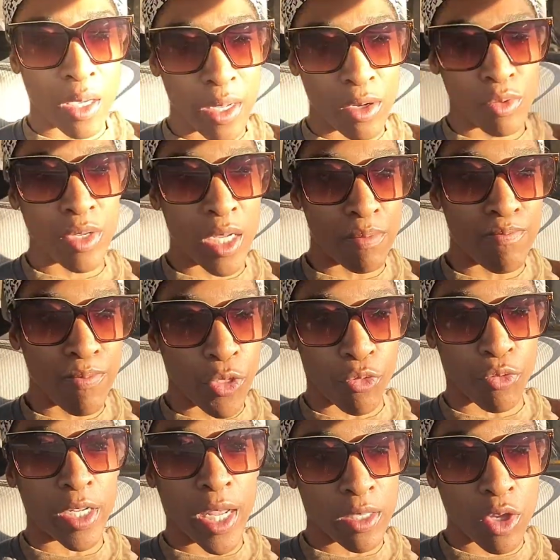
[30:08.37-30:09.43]
I don't need
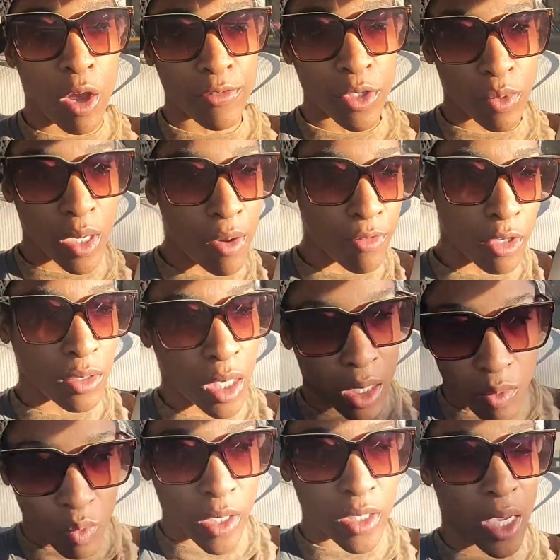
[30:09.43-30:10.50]
3 days off to recover. Like
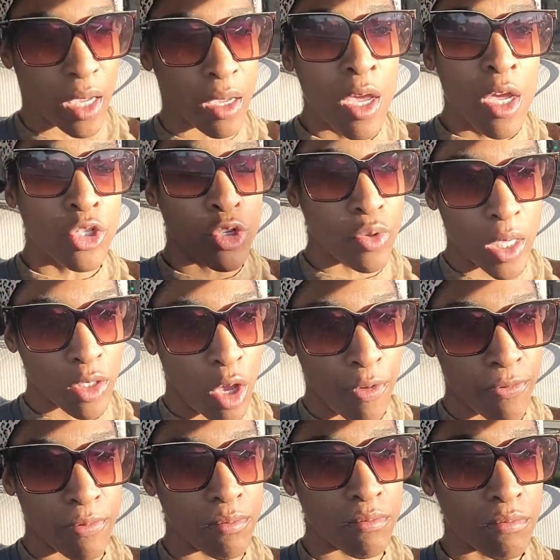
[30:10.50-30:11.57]
1 day, 2 days off
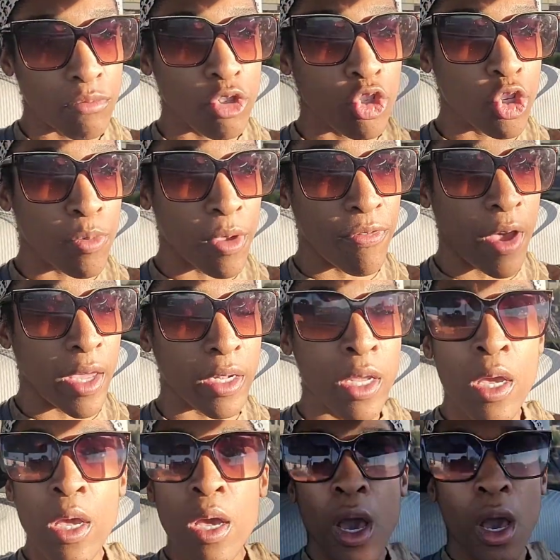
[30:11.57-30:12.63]
should be fine.
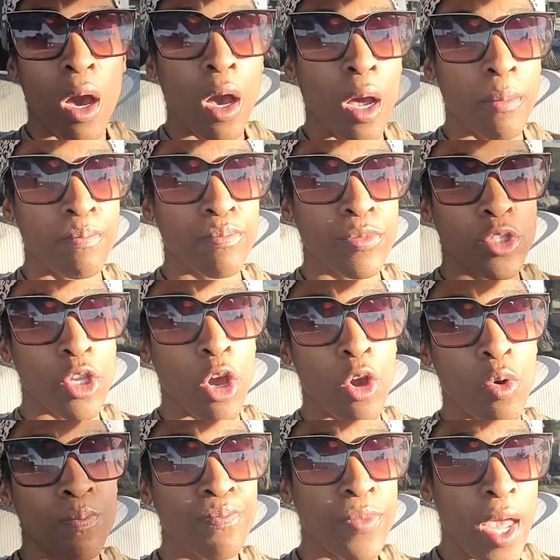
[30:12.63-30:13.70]

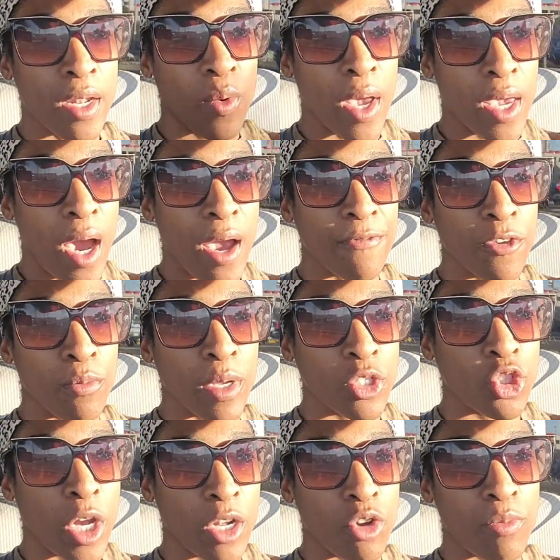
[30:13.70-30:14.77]
So anyway, I feel much
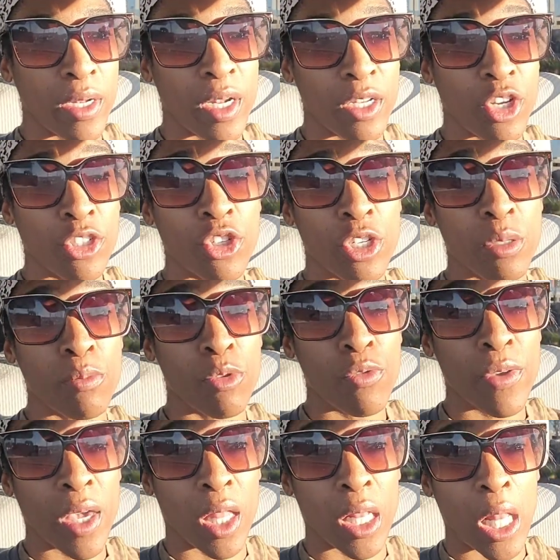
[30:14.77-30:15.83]
tighter. My digestion is
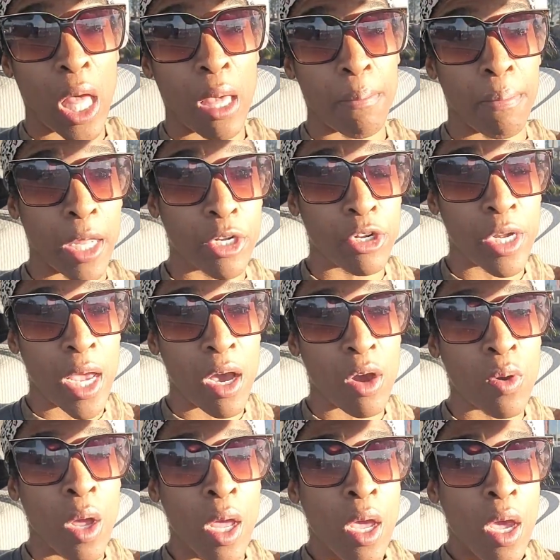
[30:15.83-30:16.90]
moving a lot better
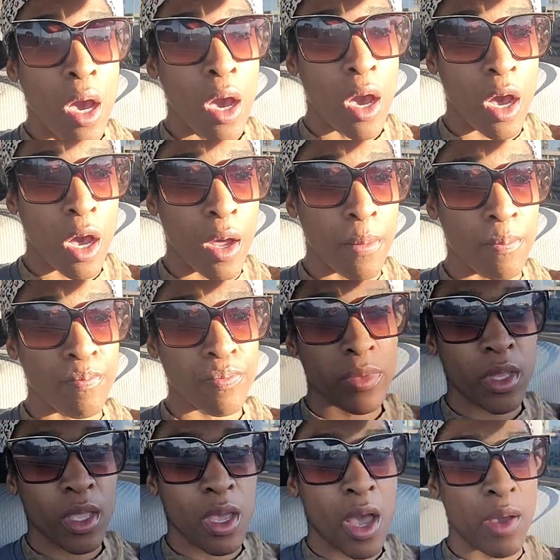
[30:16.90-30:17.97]
now.
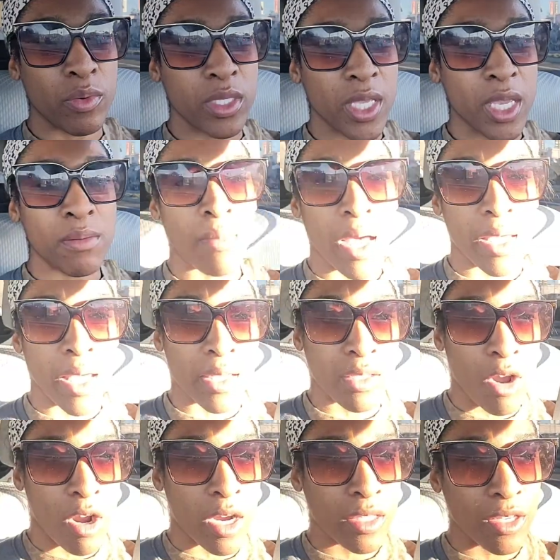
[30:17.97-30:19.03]
I was taking my
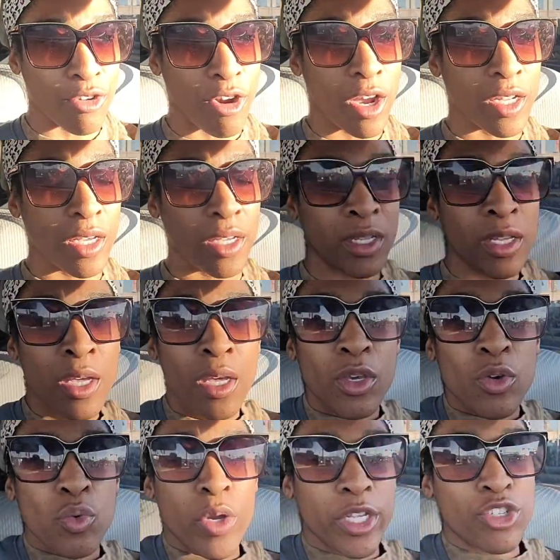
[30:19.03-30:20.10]
Cascara Sagrada,
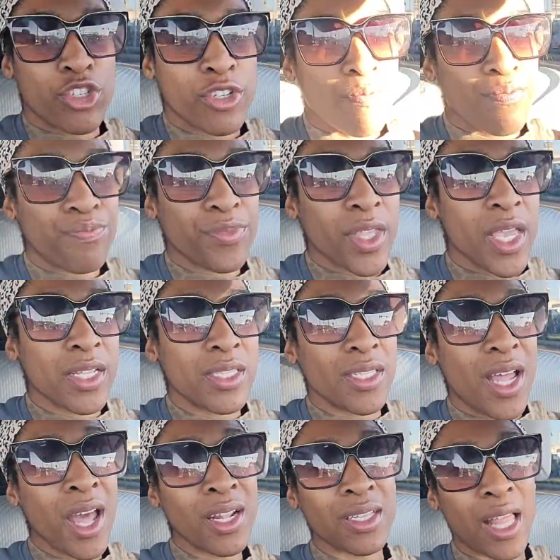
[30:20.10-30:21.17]
which it's
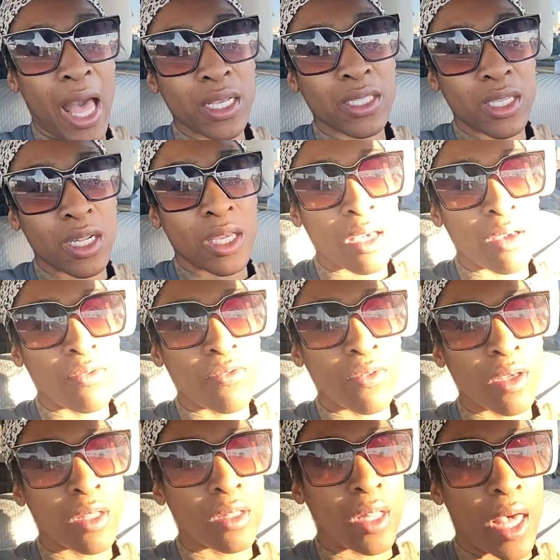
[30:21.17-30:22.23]
not a laxative,
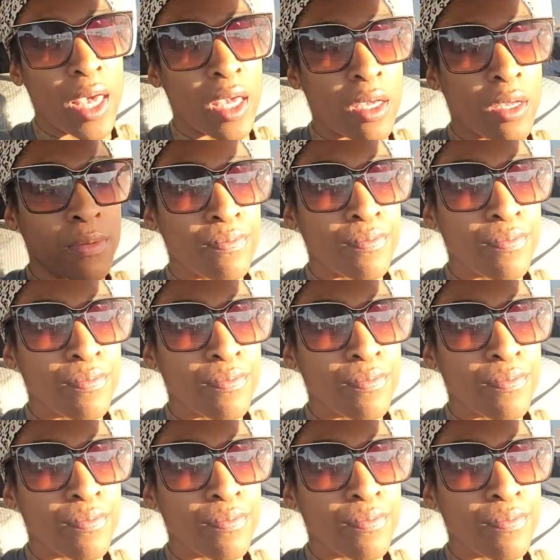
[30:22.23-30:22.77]
like